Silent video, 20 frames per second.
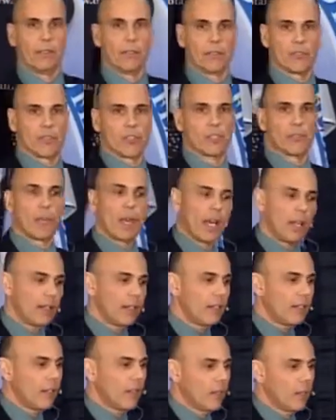
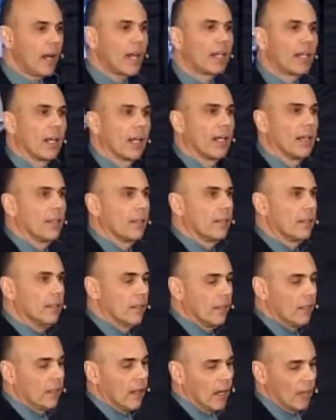Suspend and regulate.
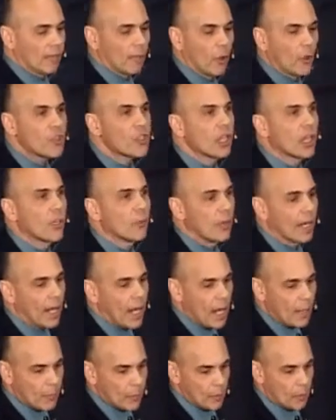Unfortunately, what
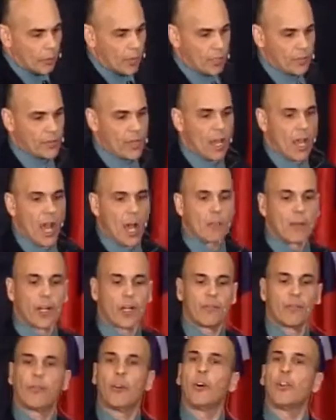happened was,
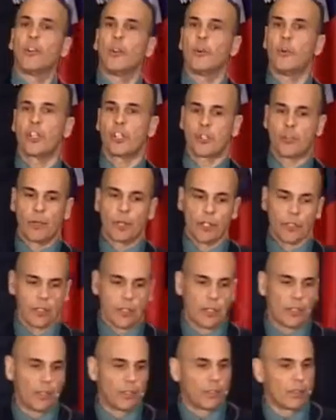M&R further
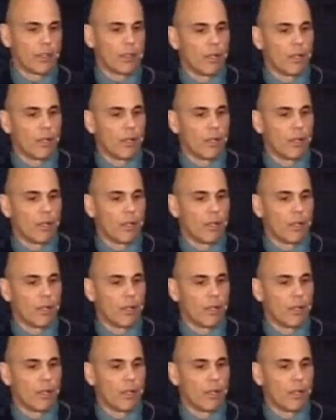restriction